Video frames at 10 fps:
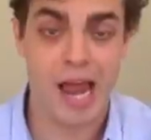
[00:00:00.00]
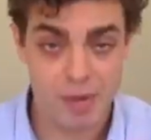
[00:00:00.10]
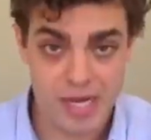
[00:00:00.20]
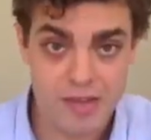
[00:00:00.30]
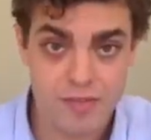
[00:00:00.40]
I
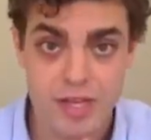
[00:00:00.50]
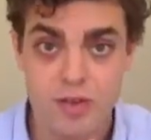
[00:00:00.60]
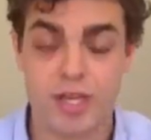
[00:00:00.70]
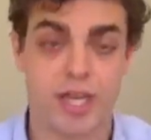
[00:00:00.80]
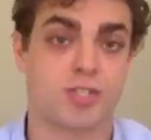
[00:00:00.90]
believe the
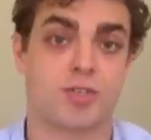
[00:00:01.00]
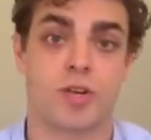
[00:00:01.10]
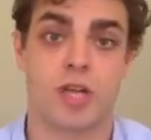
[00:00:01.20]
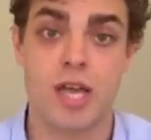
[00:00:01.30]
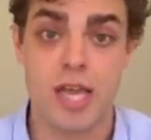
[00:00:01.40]

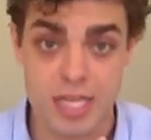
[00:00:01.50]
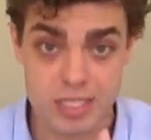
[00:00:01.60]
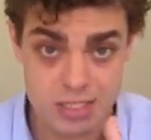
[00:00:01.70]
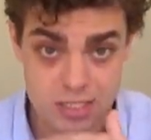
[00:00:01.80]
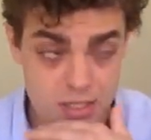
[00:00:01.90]
location
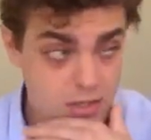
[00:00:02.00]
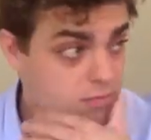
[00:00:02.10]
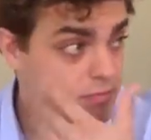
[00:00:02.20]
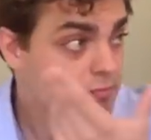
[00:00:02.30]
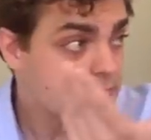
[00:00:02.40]
is,
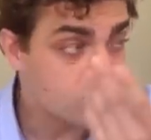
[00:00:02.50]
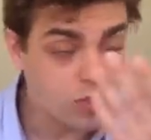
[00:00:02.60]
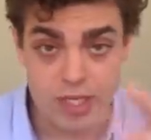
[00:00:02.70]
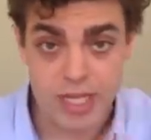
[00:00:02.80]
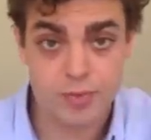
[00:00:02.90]

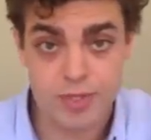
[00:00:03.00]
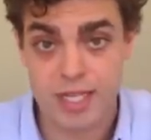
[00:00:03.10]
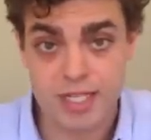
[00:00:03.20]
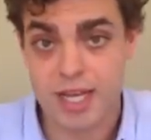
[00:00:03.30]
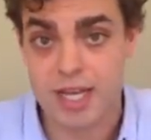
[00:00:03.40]
together with the
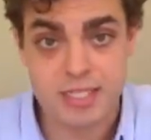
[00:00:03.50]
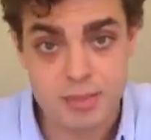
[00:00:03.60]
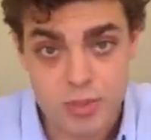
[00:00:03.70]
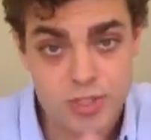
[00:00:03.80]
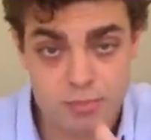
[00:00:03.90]
idea, is the
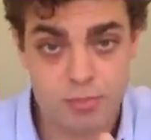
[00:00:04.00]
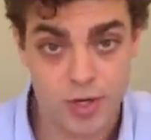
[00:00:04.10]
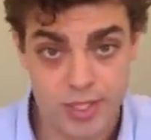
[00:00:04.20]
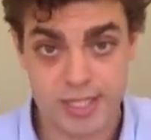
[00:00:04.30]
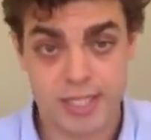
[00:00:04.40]
most
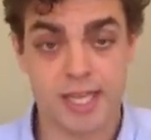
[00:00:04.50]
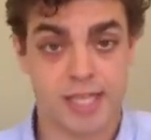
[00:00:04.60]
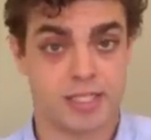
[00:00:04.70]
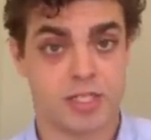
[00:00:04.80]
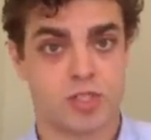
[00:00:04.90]
important
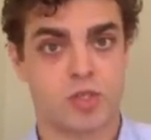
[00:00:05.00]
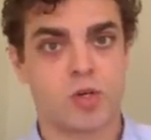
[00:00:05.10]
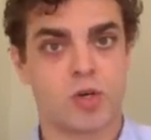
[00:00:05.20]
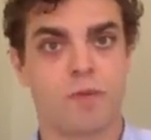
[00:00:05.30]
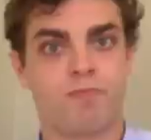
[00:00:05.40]
things.
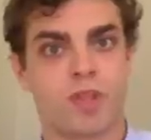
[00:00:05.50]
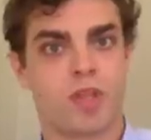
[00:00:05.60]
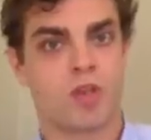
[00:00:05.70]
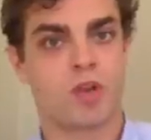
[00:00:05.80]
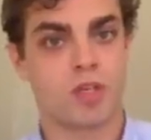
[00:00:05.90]
So,
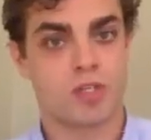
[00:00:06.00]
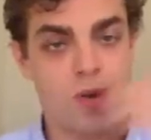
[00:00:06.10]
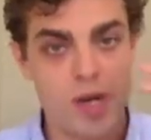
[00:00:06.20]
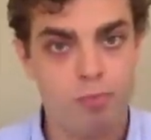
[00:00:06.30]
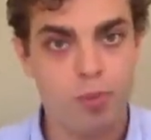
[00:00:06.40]
you know, it's
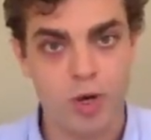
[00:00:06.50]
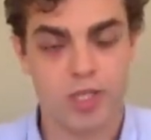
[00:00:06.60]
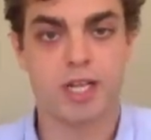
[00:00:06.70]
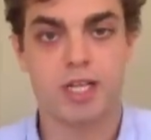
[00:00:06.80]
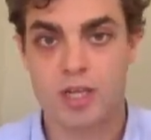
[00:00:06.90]
really
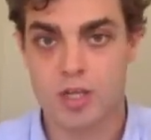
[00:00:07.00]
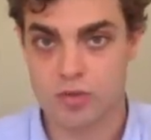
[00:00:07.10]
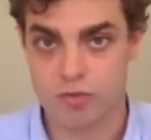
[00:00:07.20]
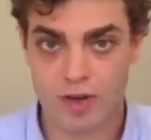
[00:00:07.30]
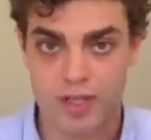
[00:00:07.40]
important
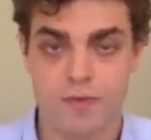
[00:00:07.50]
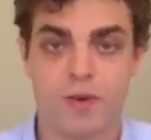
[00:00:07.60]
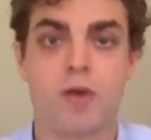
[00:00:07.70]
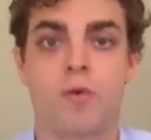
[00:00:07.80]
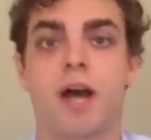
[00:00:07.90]
to find the
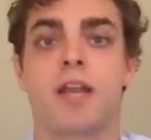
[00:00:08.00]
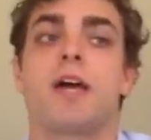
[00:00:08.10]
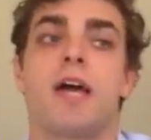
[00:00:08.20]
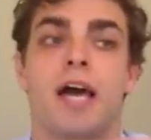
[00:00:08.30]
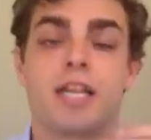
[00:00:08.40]
right one,
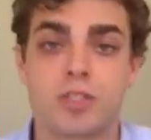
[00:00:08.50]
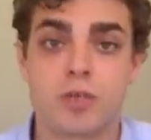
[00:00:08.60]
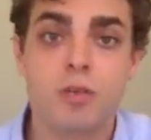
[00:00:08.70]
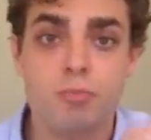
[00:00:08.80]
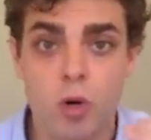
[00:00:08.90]
and it's
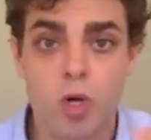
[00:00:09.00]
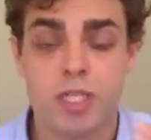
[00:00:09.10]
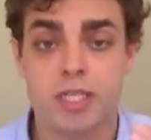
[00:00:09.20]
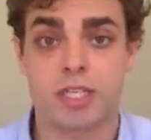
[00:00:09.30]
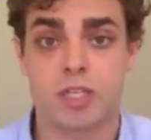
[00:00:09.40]
really
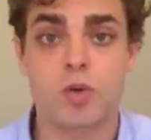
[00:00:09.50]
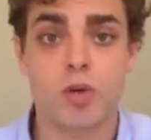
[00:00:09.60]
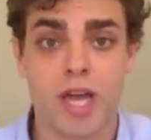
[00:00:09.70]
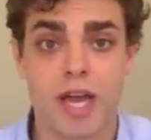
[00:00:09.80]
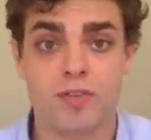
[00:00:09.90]
important that you're
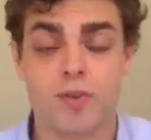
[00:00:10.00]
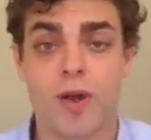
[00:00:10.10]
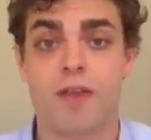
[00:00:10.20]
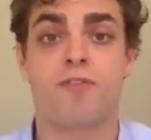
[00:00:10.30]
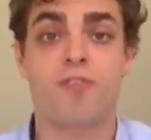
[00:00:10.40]
gonna have the
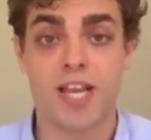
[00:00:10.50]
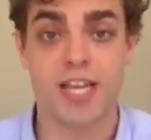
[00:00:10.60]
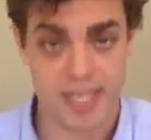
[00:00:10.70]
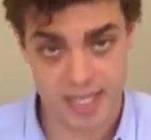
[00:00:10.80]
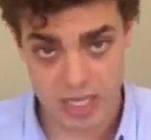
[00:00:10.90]
right
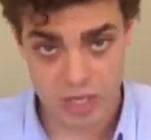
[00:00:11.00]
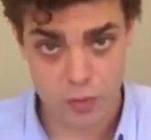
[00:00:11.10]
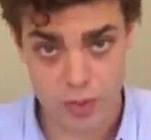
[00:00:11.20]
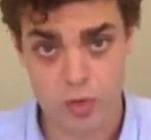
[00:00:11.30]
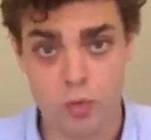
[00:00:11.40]
feeling
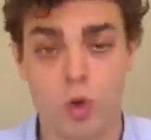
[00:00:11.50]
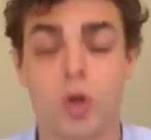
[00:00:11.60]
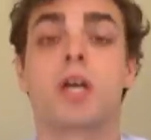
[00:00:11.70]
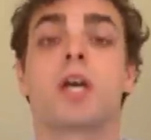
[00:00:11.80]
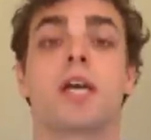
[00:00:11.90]
when you
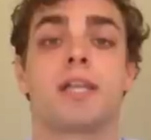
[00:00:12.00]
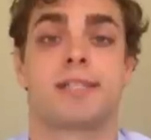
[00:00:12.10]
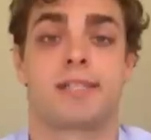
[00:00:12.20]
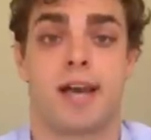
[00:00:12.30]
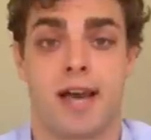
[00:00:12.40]
walk
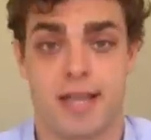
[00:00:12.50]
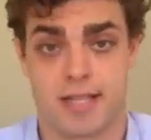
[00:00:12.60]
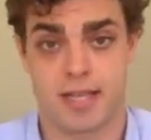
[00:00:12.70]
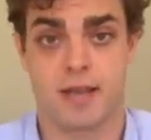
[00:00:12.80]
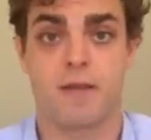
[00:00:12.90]

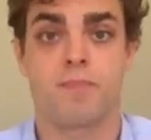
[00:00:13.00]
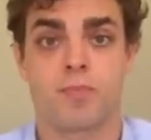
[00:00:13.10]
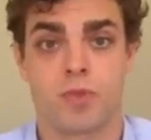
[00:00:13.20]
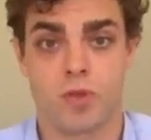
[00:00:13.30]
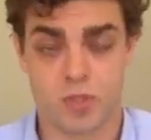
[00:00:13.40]
inside
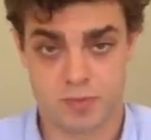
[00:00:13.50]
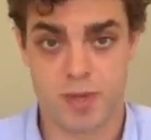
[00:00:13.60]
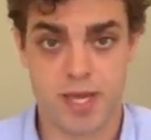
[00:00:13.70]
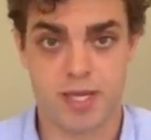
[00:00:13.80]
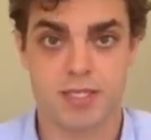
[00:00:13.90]
your
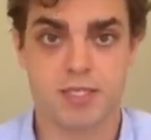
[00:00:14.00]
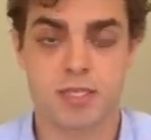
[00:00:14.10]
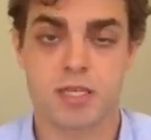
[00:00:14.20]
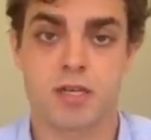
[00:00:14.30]
space.